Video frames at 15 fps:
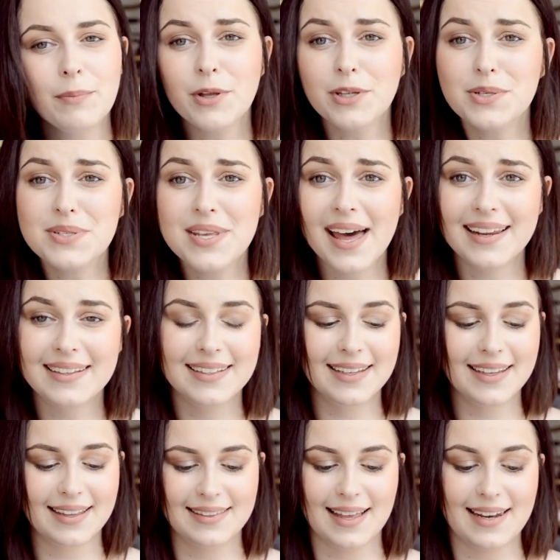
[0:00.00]
I'm not too sad I
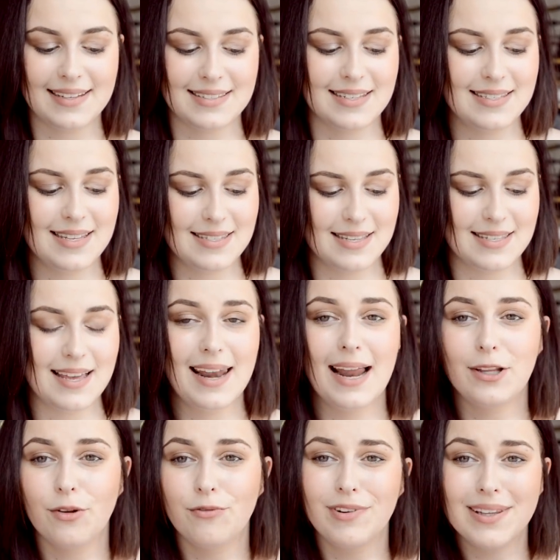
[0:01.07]
didn't get that, that's because as I said,
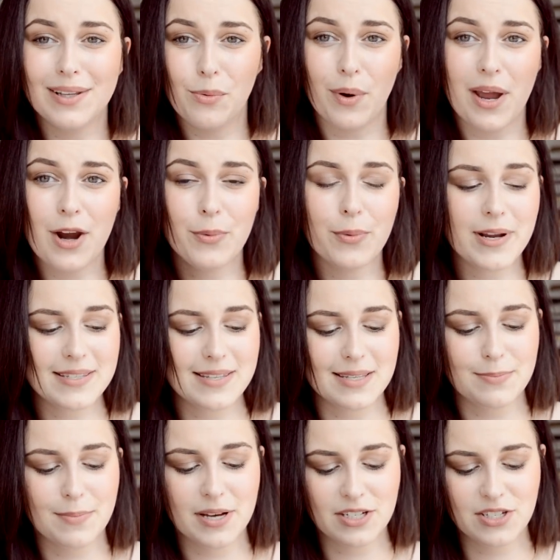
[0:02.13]
I don't really wear braces
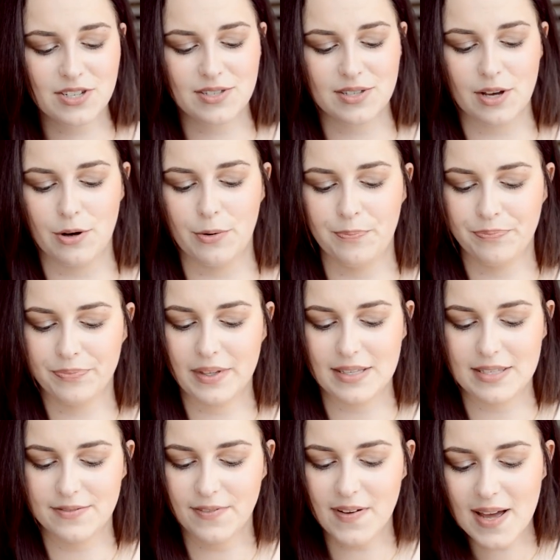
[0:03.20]
as much, so
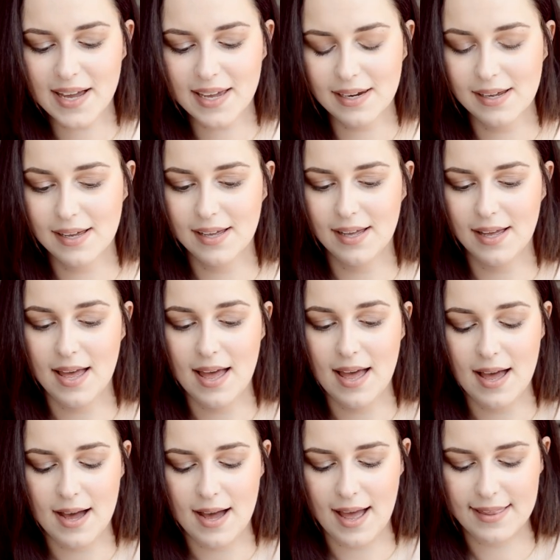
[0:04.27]
it's fine.
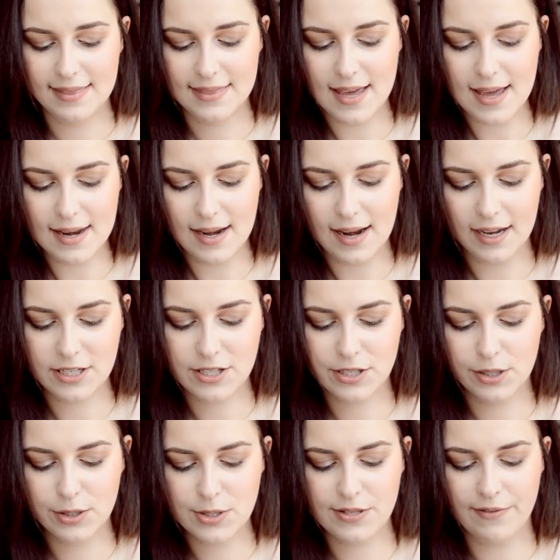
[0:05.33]
And then
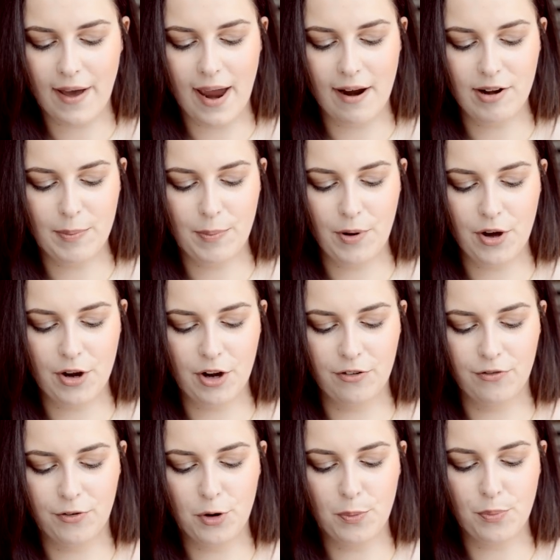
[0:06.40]
exclusive Harry
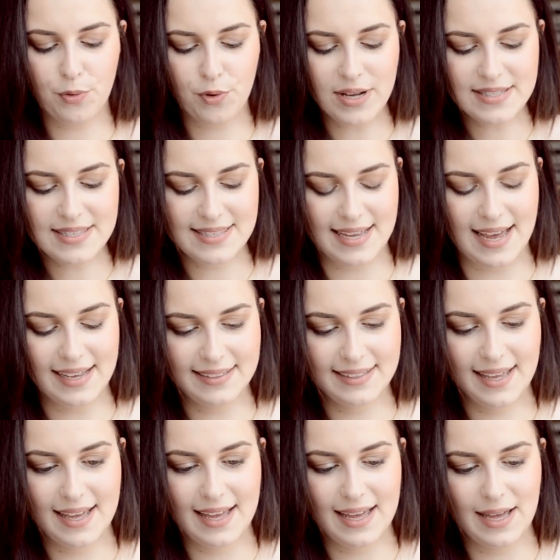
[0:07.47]
Potter 4 print
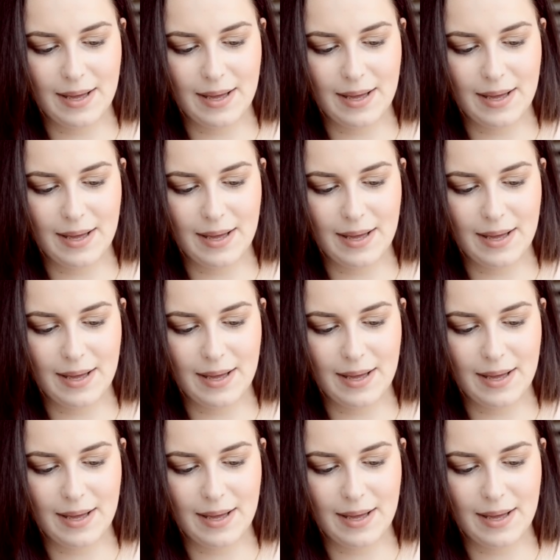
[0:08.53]
set.